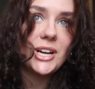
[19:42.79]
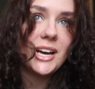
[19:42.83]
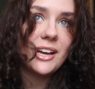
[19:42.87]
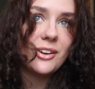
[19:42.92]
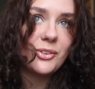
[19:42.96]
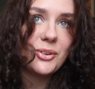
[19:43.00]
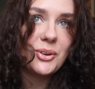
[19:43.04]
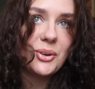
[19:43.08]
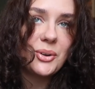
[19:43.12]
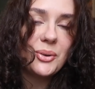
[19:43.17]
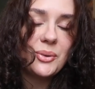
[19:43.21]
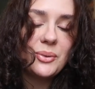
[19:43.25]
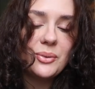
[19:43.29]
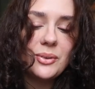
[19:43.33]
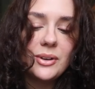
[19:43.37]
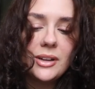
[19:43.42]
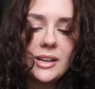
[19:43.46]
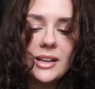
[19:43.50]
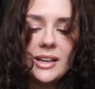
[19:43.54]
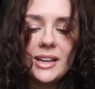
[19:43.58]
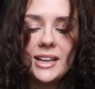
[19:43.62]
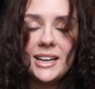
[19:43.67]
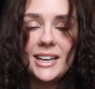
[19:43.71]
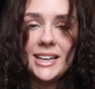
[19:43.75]
I don't know.
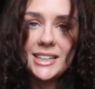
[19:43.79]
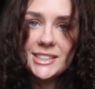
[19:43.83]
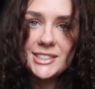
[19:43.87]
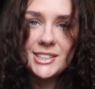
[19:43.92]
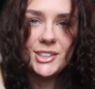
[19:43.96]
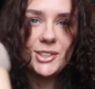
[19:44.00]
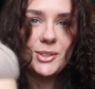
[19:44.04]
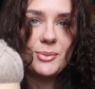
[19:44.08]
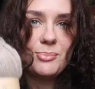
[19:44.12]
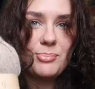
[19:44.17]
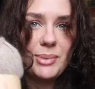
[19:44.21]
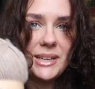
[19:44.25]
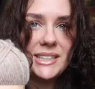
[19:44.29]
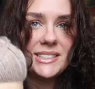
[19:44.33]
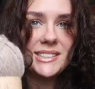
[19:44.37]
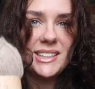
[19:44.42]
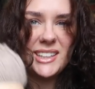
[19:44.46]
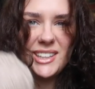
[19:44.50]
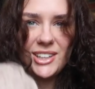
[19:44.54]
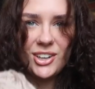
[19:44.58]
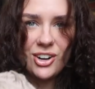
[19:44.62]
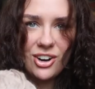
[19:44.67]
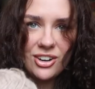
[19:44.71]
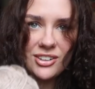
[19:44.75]
It's a good
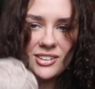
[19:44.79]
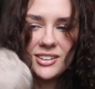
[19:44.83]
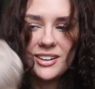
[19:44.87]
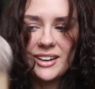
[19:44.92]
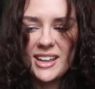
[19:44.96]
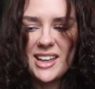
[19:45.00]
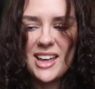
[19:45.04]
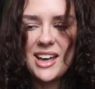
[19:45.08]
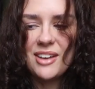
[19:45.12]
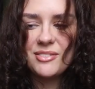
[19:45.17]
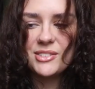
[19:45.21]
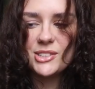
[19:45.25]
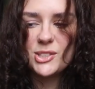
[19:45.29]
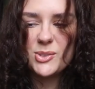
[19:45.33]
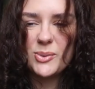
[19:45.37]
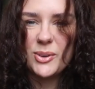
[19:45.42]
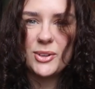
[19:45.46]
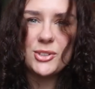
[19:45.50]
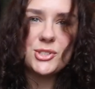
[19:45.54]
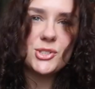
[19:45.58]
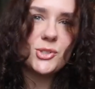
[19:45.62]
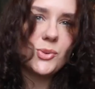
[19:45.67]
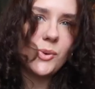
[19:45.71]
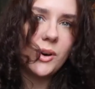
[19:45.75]
basic yarn, and I have a
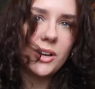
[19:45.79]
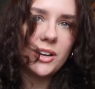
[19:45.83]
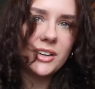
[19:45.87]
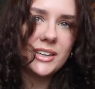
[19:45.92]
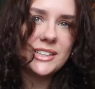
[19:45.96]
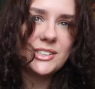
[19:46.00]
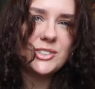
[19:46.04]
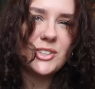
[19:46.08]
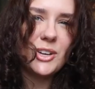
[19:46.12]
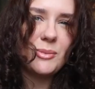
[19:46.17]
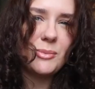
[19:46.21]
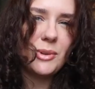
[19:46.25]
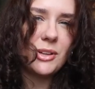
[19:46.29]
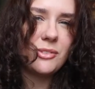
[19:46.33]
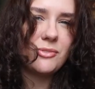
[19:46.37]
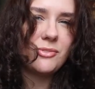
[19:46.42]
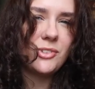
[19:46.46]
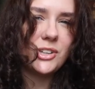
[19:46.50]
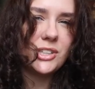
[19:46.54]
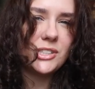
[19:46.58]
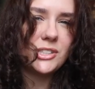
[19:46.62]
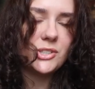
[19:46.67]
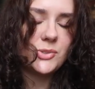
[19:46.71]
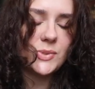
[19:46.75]
sweater's quantity, so I'm not
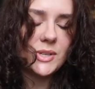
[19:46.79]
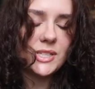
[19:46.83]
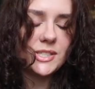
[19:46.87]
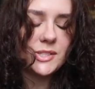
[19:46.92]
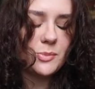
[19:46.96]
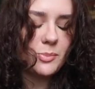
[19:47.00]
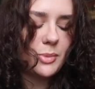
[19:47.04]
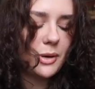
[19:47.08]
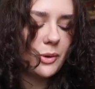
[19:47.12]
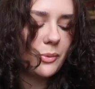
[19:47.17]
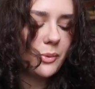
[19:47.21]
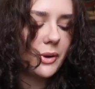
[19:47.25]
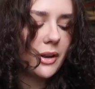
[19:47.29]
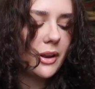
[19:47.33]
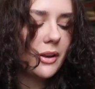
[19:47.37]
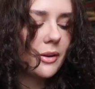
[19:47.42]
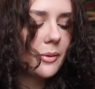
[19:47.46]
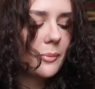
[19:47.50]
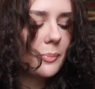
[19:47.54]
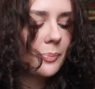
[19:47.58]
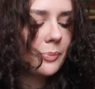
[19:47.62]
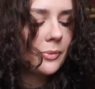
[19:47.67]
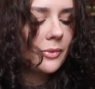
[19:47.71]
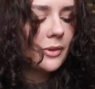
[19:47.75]
very stressed about
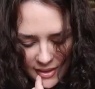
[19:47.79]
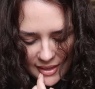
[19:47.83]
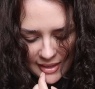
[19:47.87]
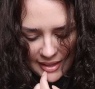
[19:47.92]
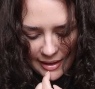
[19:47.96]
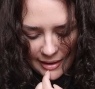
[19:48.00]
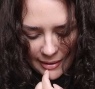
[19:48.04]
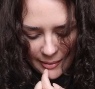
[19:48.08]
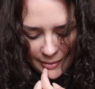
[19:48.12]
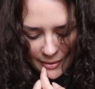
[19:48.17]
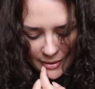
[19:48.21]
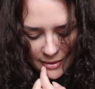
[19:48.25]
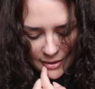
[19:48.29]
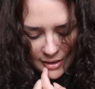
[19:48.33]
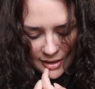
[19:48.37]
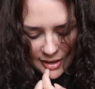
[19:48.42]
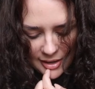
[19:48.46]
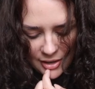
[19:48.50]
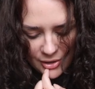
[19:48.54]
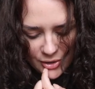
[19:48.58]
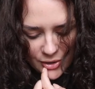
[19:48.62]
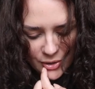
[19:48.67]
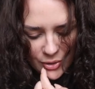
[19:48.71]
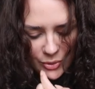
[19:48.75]
it. Yeah,
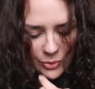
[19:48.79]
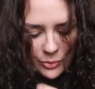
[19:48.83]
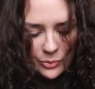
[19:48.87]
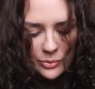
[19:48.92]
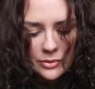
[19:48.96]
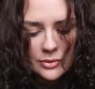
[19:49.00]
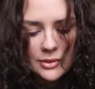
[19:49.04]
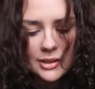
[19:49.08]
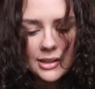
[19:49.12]
I don't know.